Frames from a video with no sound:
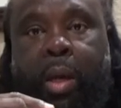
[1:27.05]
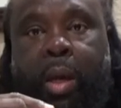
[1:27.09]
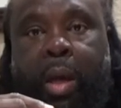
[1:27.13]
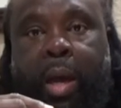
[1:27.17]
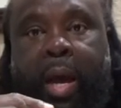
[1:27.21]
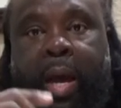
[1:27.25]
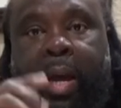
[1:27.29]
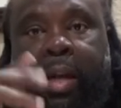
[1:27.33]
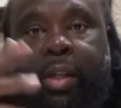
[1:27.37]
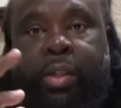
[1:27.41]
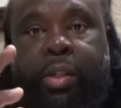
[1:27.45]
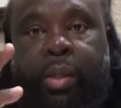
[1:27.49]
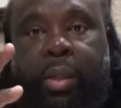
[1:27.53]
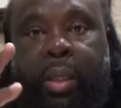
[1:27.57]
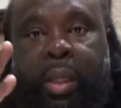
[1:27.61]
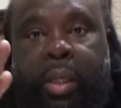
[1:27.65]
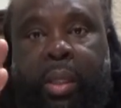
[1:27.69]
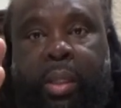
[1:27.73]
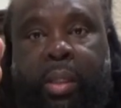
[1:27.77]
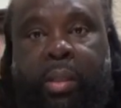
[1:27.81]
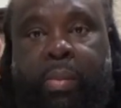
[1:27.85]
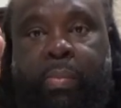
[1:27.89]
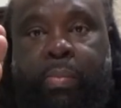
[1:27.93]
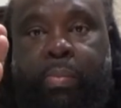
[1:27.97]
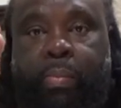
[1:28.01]
actually
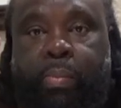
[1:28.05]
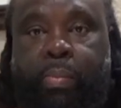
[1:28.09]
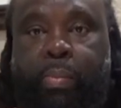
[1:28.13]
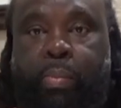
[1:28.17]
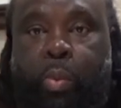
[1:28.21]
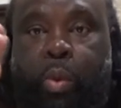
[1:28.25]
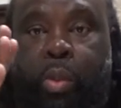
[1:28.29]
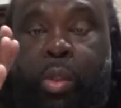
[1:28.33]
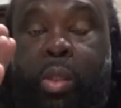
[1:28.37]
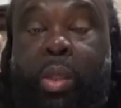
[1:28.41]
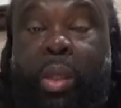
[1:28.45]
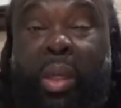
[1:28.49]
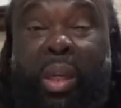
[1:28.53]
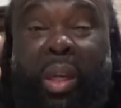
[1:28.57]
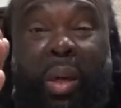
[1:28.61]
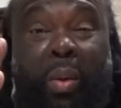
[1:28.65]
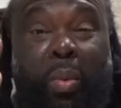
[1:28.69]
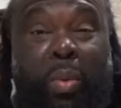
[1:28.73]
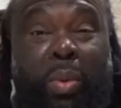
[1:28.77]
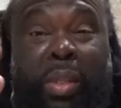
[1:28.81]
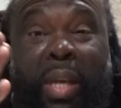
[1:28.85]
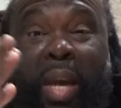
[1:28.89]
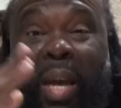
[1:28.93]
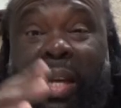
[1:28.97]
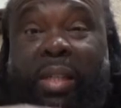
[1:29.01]
was, it
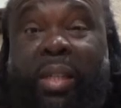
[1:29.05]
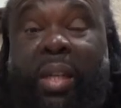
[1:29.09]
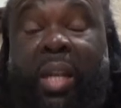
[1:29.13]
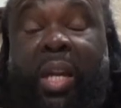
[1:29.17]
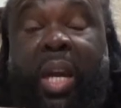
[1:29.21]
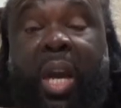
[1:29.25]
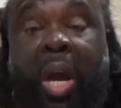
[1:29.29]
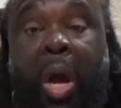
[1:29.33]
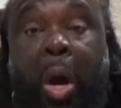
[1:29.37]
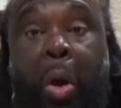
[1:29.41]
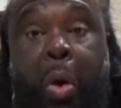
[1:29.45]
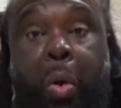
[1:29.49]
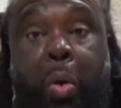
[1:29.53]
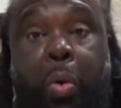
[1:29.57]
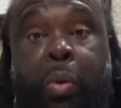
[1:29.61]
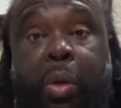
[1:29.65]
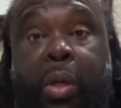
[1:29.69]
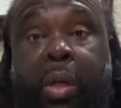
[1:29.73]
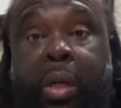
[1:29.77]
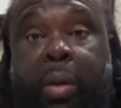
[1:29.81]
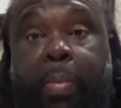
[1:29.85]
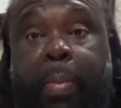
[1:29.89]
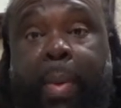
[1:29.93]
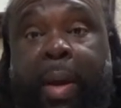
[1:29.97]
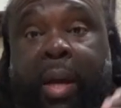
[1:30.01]
was actually coning
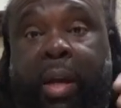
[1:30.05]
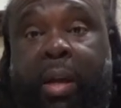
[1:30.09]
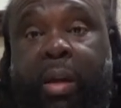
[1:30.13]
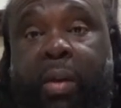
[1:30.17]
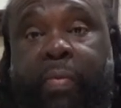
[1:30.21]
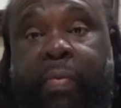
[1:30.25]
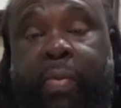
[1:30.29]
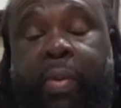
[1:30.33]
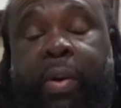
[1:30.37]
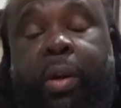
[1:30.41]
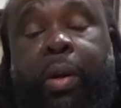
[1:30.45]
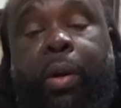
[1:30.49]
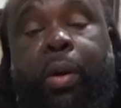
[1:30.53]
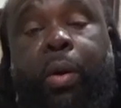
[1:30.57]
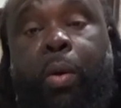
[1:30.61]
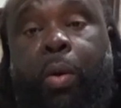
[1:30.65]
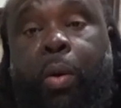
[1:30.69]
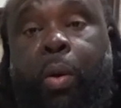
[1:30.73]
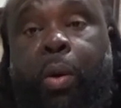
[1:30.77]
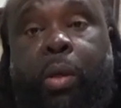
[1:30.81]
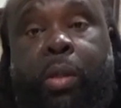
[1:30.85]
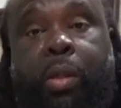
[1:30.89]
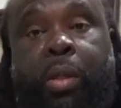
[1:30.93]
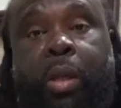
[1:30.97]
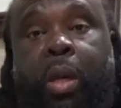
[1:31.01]
and making a funny
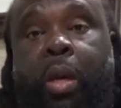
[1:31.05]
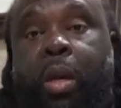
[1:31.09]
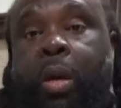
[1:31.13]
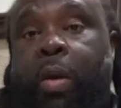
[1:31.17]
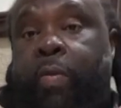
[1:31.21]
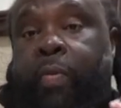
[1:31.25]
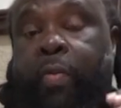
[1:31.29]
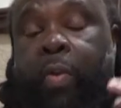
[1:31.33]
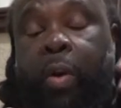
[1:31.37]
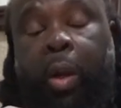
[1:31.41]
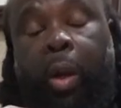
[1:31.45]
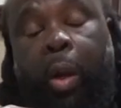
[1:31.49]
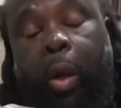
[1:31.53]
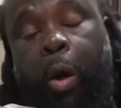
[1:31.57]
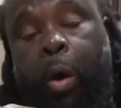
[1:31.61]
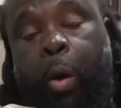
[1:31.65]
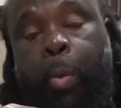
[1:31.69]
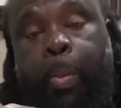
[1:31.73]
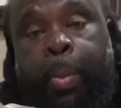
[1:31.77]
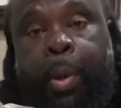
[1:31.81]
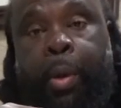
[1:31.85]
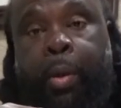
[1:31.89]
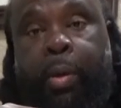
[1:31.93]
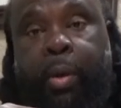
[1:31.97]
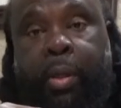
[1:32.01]
noise for a long
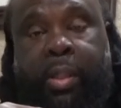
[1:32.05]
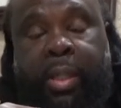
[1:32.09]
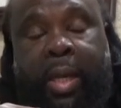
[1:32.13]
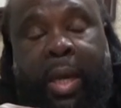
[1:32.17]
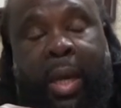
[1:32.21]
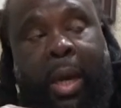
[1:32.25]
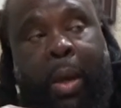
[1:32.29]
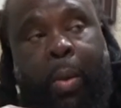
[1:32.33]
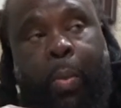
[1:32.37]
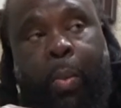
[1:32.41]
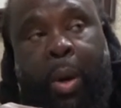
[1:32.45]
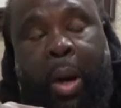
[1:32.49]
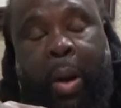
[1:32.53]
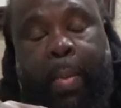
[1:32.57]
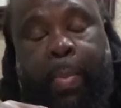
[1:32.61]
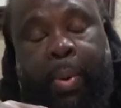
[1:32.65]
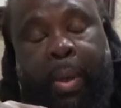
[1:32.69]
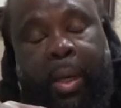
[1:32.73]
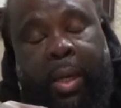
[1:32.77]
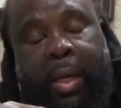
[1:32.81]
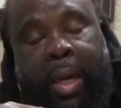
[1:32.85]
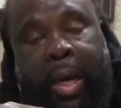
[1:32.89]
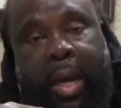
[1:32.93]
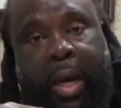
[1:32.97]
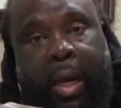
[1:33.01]
period of time when I
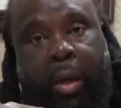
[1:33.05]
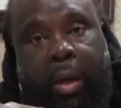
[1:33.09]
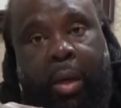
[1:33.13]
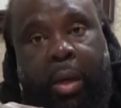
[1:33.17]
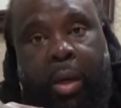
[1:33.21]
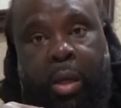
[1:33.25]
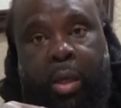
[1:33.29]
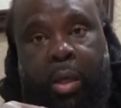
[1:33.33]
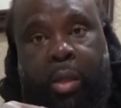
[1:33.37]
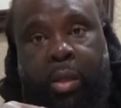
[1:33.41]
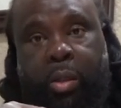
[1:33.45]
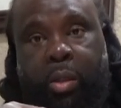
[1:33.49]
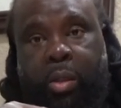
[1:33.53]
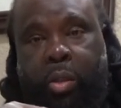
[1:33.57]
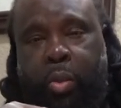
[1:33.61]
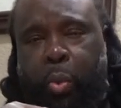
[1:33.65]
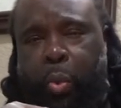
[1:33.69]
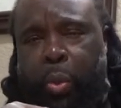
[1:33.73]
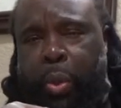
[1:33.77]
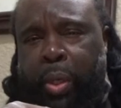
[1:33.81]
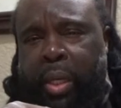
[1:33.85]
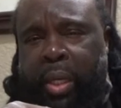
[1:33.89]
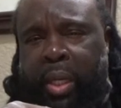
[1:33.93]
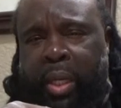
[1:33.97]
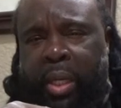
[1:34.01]
play like
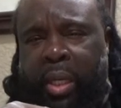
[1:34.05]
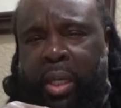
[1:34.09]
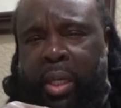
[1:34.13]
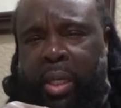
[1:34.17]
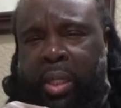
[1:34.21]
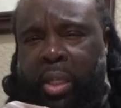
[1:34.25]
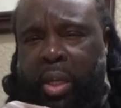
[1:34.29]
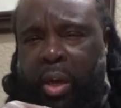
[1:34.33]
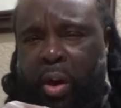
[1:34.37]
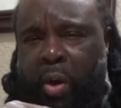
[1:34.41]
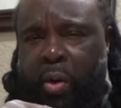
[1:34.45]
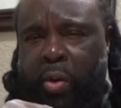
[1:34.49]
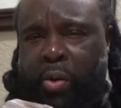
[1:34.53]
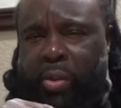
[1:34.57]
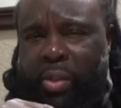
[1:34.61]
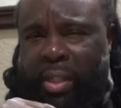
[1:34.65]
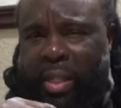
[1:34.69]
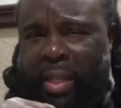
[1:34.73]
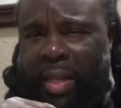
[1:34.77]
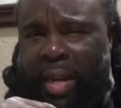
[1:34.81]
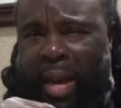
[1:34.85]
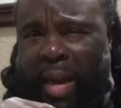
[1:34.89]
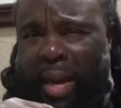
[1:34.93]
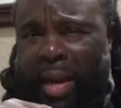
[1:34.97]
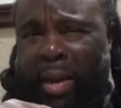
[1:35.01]
twenty hertz and
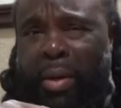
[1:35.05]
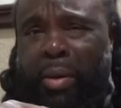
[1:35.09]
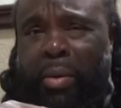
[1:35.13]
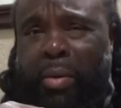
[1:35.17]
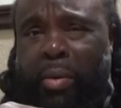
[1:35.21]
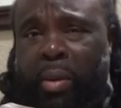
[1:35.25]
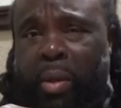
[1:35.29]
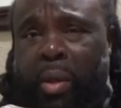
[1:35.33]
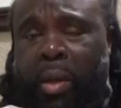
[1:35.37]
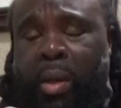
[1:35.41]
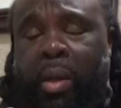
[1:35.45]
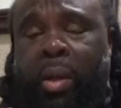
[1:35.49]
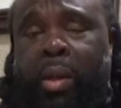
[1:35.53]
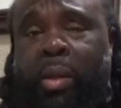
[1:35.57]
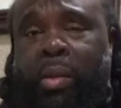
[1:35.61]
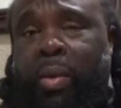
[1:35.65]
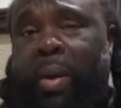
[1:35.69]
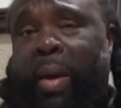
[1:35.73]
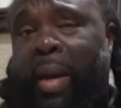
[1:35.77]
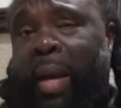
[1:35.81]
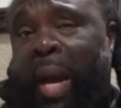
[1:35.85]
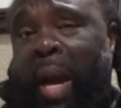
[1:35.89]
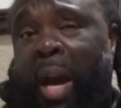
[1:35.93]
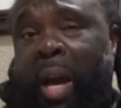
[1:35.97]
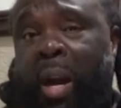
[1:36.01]
down. So I
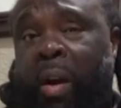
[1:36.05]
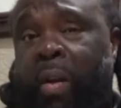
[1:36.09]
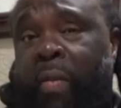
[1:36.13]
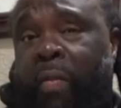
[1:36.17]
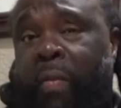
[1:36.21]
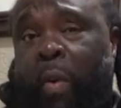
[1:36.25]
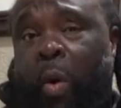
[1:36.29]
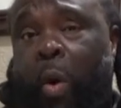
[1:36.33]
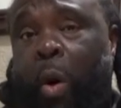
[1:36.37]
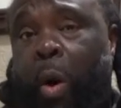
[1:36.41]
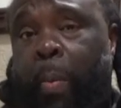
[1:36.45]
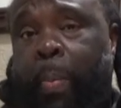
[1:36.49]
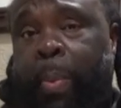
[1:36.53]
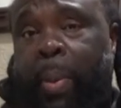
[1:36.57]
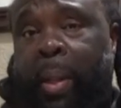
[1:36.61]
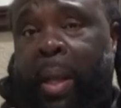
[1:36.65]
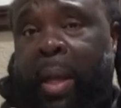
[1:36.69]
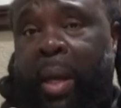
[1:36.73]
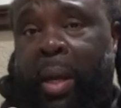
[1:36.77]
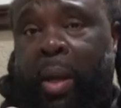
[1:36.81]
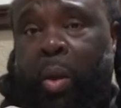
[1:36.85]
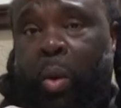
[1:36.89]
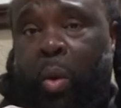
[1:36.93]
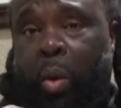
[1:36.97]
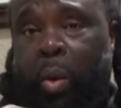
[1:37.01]
kind of avoid
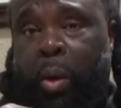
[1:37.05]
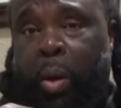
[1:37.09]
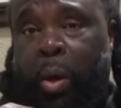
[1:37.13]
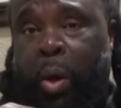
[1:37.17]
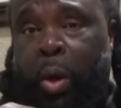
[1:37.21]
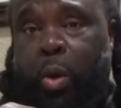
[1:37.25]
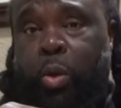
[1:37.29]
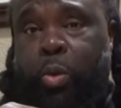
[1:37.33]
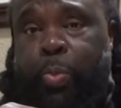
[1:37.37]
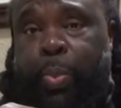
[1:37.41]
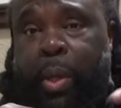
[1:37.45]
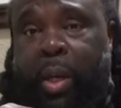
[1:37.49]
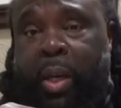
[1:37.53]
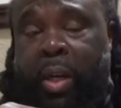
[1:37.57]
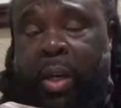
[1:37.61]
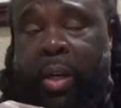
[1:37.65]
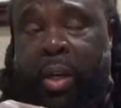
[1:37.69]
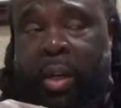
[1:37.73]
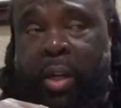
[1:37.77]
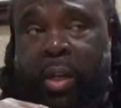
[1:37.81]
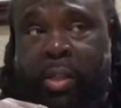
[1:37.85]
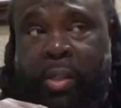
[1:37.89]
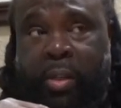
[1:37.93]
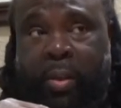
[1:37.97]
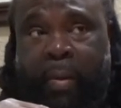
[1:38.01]
playing lower notes
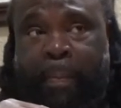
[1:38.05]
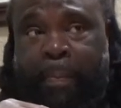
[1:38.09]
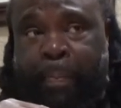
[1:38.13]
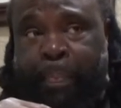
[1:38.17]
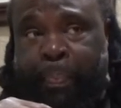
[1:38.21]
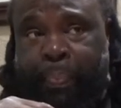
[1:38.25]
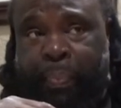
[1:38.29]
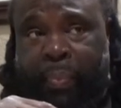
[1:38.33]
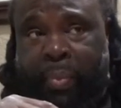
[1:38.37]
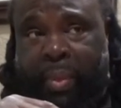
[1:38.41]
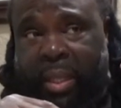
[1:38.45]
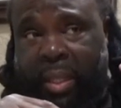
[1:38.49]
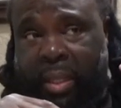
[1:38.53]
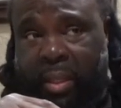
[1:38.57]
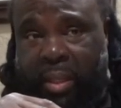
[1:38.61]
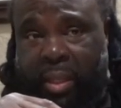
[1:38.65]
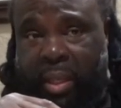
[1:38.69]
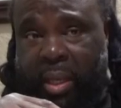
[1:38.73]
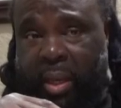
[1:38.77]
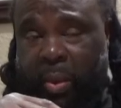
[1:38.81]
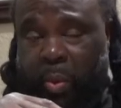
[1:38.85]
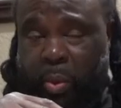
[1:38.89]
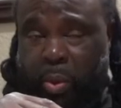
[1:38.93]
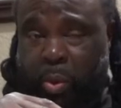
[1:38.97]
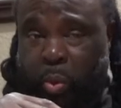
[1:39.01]
because
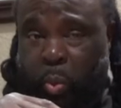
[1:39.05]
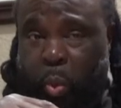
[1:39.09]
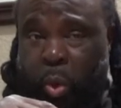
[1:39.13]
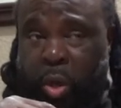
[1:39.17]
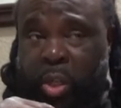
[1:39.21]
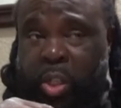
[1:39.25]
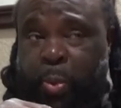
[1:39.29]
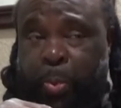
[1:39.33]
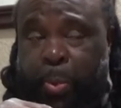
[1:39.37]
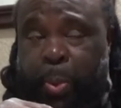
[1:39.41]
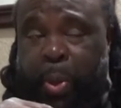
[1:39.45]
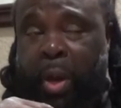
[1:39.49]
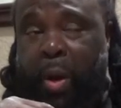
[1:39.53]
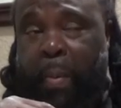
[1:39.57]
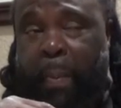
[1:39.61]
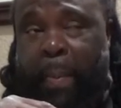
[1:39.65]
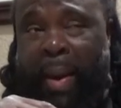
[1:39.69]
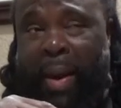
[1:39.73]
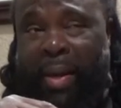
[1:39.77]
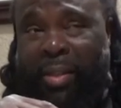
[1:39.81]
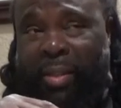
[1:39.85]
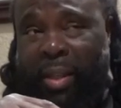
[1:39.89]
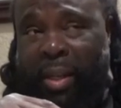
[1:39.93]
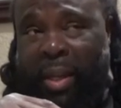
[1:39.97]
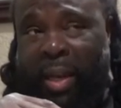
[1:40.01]
it was one speaker
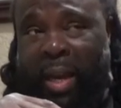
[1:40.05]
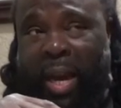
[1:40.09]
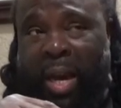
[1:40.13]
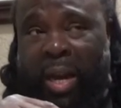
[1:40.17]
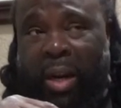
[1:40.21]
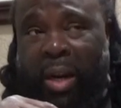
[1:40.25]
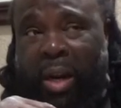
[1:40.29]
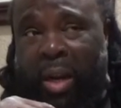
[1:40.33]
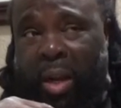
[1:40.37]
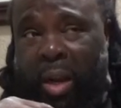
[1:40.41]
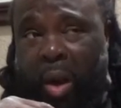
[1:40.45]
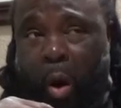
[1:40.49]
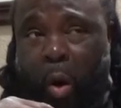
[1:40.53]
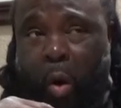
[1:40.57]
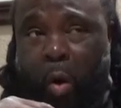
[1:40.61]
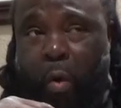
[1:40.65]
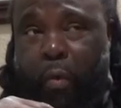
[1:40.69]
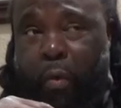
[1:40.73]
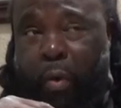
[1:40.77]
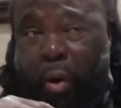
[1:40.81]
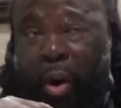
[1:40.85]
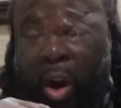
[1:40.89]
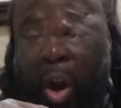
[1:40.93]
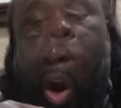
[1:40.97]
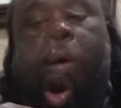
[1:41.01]
back that kind of
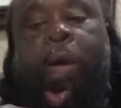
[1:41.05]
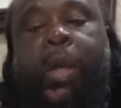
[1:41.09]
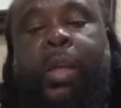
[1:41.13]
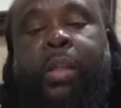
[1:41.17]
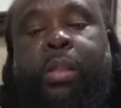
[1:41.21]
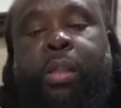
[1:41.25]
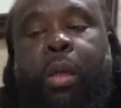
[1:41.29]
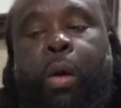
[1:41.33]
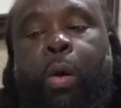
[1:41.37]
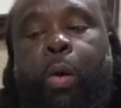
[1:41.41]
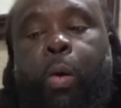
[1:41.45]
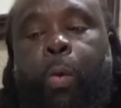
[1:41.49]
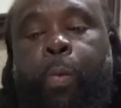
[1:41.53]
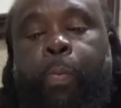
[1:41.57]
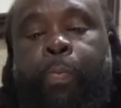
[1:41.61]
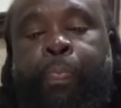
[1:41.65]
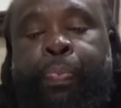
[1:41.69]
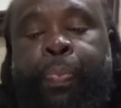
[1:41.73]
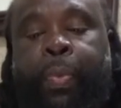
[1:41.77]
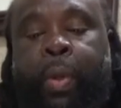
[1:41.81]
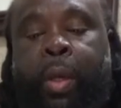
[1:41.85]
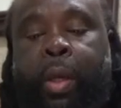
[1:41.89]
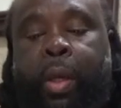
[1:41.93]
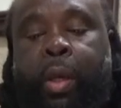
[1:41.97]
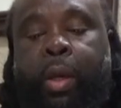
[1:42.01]
overcome. Okay, so
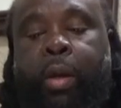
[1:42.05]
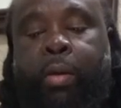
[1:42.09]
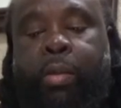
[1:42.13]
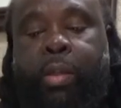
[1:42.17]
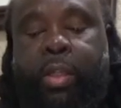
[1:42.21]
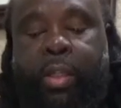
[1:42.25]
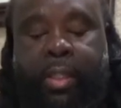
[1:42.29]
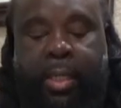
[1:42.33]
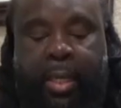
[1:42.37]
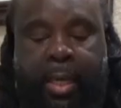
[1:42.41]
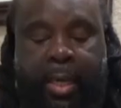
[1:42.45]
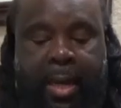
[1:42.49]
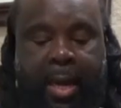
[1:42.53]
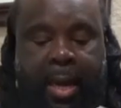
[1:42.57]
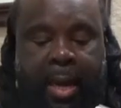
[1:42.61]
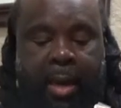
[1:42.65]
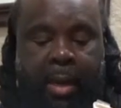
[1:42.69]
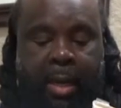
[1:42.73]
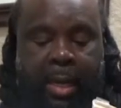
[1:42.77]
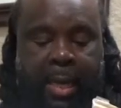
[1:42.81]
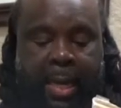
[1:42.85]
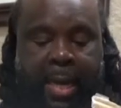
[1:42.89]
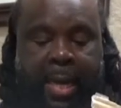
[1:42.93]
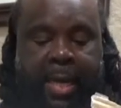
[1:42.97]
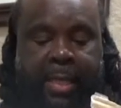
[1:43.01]
here's the
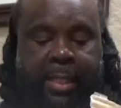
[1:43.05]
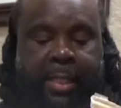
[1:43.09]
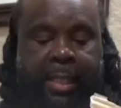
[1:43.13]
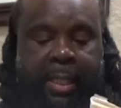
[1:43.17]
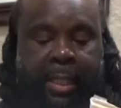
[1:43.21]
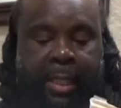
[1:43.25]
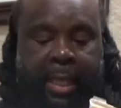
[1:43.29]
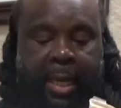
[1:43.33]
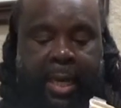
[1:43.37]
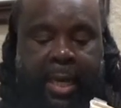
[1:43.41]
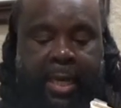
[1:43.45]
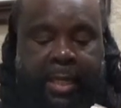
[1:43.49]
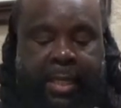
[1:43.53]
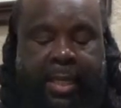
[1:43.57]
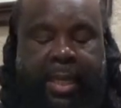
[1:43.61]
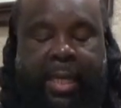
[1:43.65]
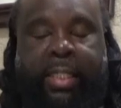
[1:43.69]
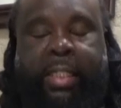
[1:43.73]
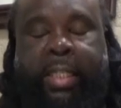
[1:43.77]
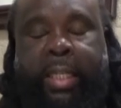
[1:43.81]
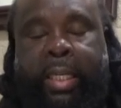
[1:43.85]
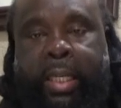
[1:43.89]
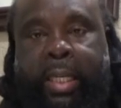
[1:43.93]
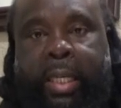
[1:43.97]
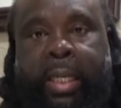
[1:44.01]
Sundown Classic S A
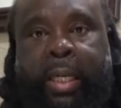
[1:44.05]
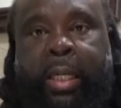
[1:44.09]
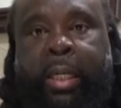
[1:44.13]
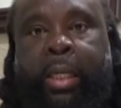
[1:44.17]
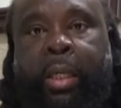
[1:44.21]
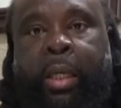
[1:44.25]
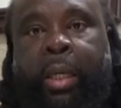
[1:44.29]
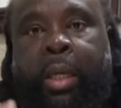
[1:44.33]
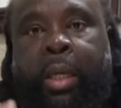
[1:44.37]
ten